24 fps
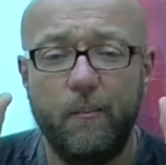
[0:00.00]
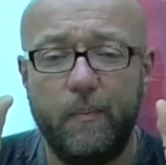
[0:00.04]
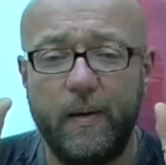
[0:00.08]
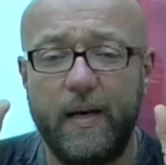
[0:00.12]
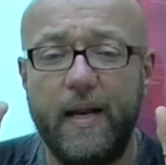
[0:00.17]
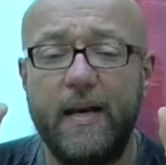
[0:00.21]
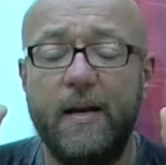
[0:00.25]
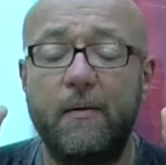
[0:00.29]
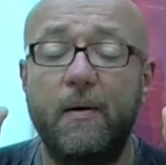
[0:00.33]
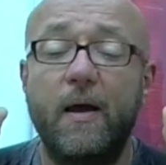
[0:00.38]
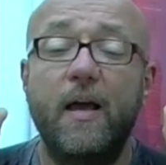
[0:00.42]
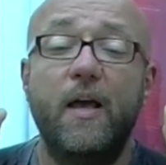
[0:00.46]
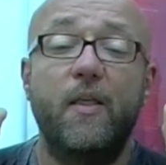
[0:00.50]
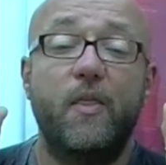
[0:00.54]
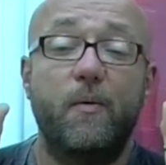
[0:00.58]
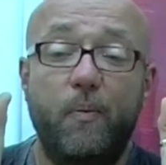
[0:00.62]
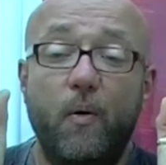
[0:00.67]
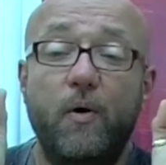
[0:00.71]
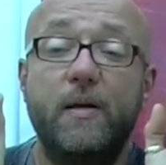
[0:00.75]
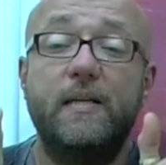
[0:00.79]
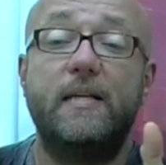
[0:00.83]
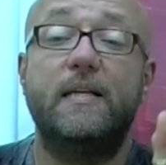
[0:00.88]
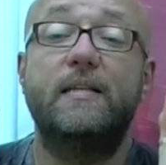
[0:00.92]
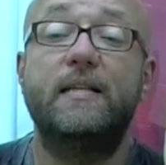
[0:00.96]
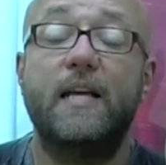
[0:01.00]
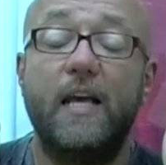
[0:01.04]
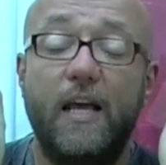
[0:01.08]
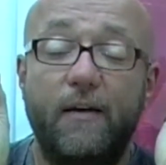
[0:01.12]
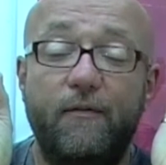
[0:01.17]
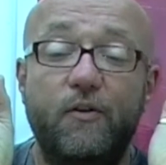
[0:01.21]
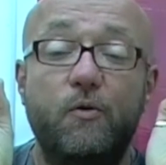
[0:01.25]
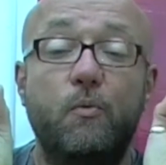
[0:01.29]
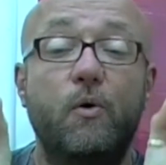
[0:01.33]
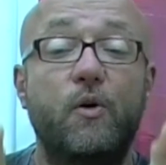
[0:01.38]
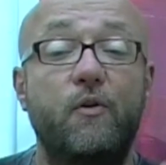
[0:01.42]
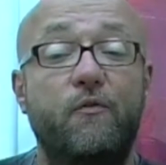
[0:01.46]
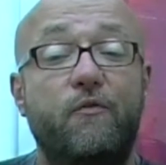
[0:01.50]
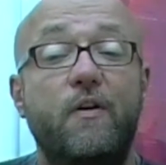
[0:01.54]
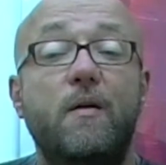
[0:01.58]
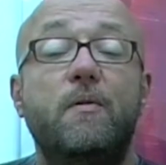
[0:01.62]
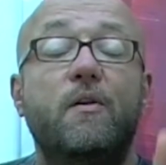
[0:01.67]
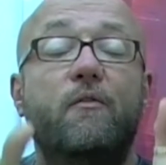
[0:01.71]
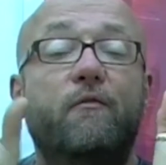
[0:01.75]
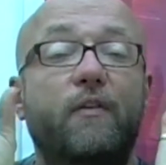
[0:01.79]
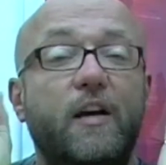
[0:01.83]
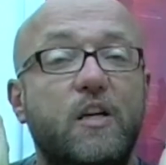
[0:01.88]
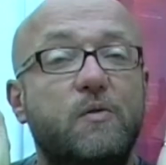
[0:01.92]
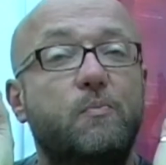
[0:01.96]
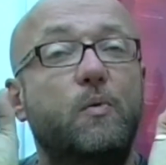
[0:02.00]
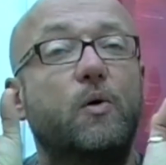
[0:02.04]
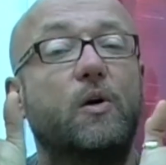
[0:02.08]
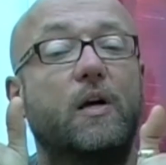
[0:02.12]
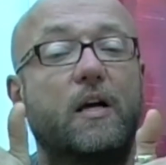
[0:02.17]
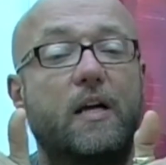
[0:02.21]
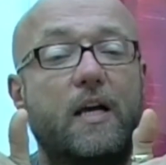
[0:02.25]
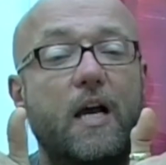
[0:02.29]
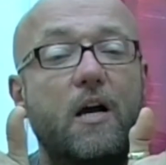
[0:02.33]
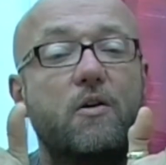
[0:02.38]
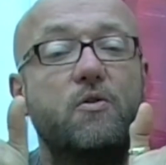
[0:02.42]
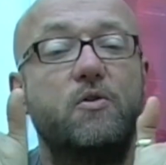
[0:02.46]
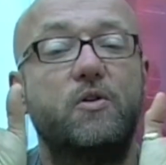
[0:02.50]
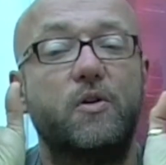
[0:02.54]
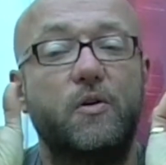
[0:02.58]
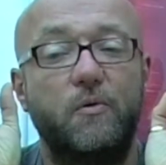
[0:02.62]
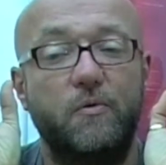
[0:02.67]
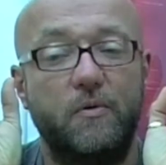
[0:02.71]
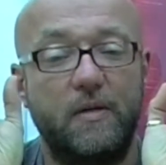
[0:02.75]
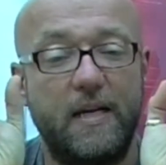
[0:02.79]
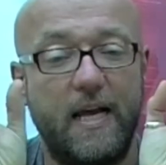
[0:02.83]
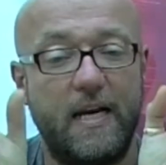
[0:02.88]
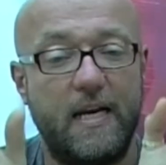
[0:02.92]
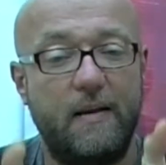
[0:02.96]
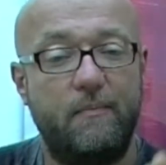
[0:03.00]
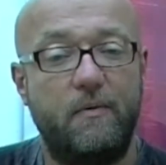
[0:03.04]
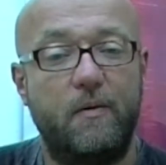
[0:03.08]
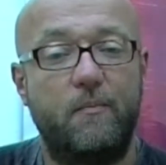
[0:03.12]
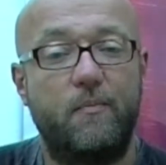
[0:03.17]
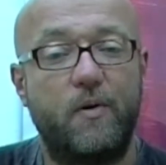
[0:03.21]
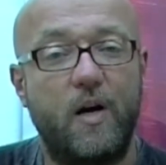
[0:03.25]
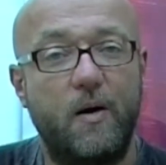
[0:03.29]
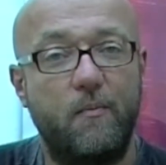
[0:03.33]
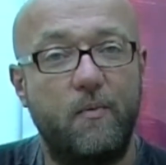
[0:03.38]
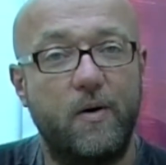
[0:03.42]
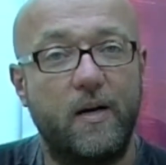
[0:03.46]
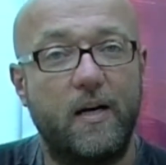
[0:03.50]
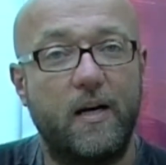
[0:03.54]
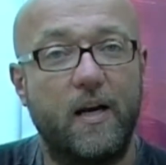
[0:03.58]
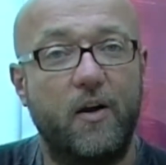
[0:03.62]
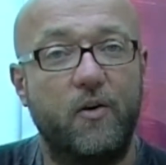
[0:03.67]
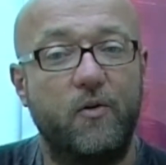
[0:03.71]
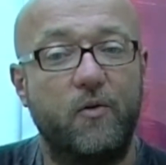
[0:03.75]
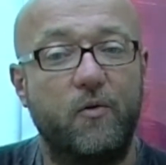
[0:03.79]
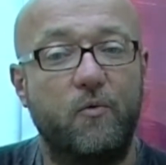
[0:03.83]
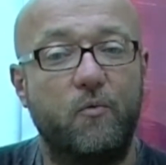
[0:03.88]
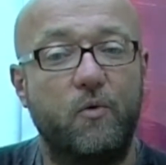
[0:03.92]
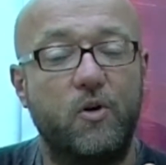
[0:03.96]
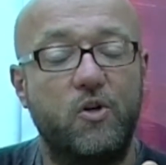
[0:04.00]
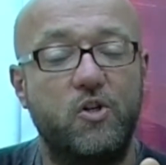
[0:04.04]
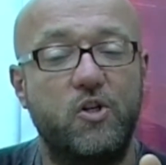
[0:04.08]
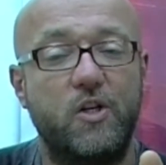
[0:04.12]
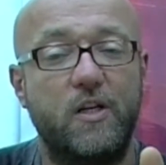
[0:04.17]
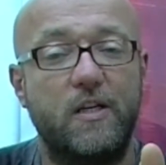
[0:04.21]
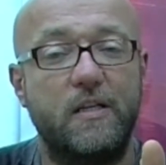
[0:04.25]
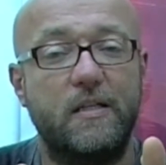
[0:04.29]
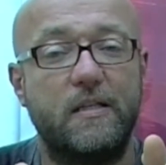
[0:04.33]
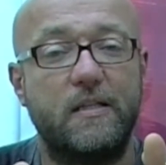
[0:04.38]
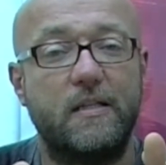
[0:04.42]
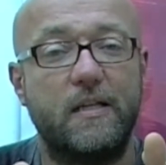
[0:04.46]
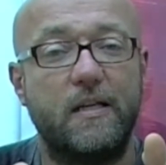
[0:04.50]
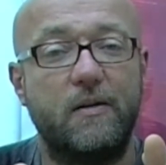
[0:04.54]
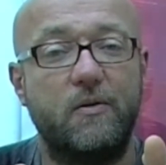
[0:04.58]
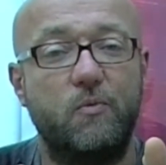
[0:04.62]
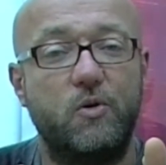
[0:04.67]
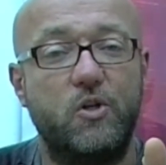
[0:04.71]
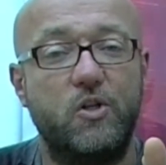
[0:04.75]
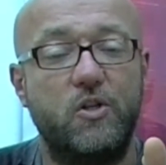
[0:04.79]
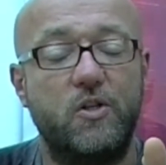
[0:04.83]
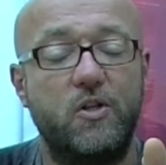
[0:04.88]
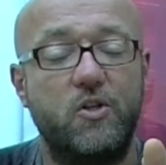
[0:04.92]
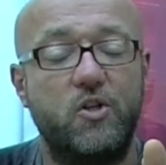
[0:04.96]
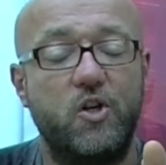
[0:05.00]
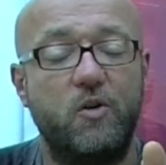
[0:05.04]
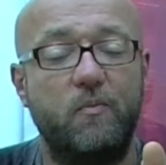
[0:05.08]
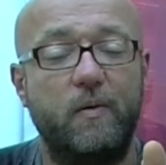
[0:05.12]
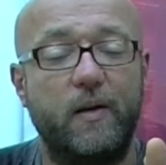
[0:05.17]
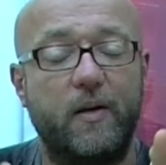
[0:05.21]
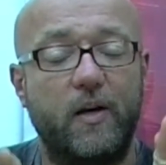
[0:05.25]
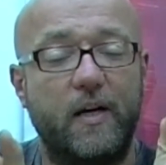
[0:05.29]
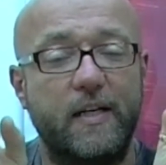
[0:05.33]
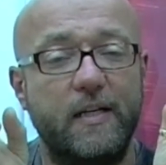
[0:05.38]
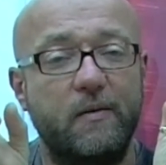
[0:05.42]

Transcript: But anyway, the point is, if you want to friend me on Facebook, go to Dan Abnett Primary Clone, which is a duplicate.